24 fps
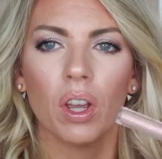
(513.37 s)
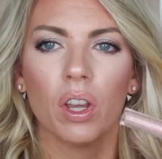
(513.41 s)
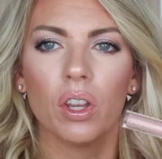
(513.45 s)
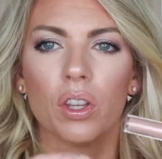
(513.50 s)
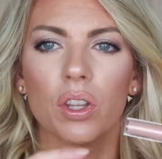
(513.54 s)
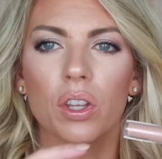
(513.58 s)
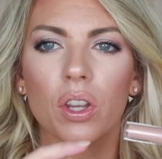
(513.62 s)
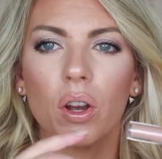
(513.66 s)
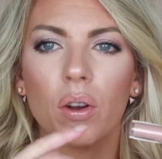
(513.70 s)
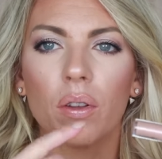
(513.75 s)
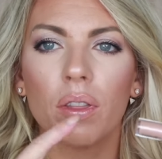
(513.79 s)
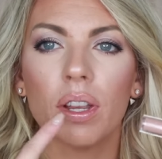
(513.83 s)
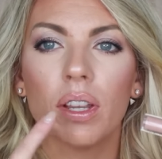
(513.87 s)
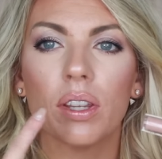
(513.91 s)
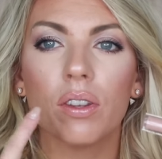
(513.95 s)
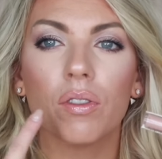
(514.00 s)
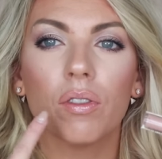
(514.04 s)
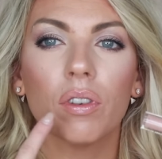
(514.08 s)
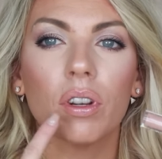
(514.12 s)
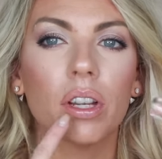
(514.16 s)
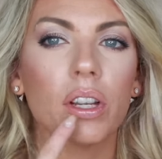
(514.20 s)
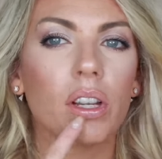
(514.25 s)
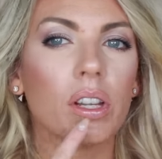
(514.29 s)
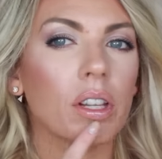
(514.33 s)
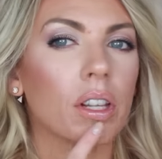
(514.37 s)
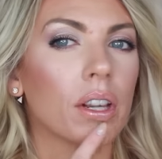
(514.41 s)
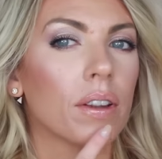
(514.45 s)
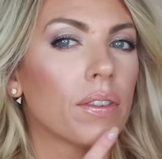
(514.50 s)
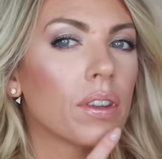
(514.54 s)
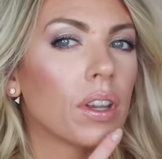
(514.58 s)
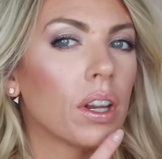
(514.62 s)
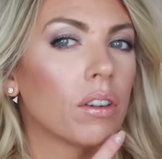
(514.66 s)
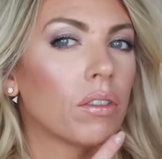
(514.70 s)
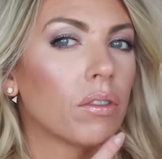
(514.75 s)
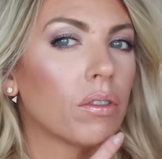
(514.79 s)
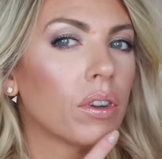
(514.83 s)
So this really just
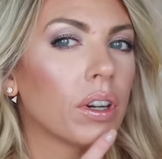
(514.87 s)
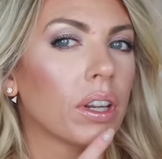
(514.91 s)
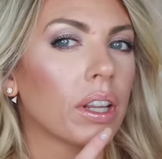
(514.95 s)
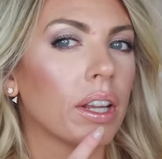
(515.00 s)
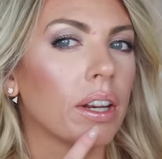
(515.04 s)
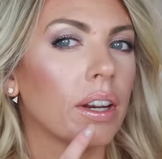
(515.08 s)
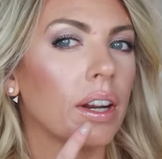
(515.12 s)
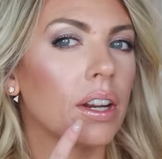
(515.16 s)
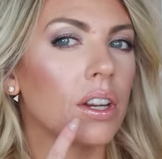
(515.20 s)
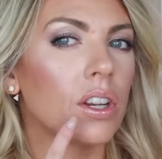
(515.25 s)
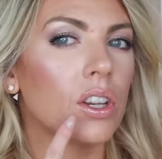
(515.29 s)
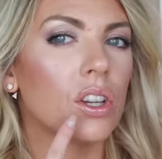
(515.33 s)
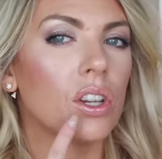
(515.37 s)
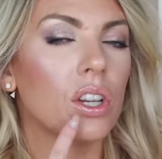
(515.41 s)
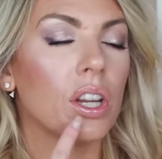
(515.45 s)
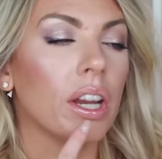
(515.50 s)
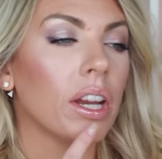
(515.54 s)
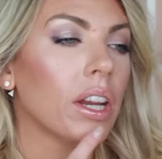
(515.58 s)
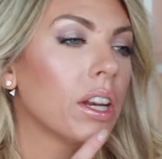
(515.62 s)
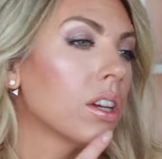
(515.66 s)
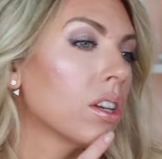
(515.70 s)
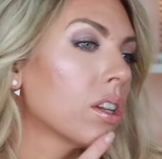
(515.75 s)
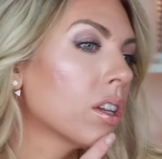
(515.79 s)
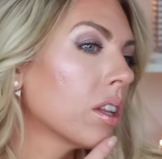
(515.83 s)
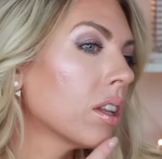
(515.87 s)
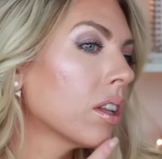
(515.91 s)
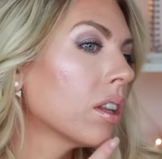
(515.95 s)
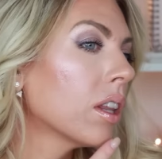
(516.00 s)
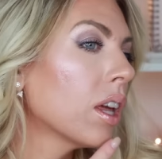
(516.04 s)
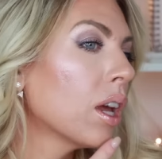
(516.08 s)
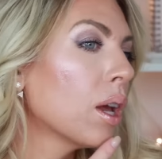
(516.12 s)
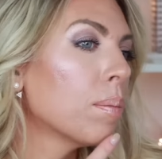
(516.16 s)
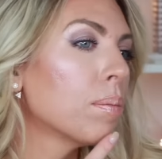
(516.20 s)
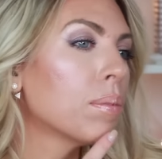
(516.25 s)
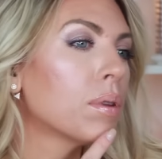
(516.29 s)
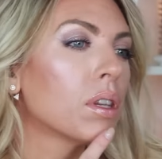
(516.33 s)
gives it a really nice sheen to the
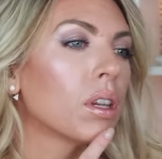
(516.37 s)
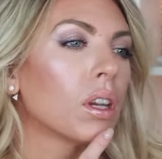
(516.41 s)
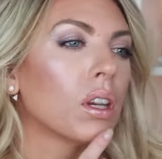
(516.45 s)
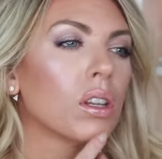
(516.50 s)
lips.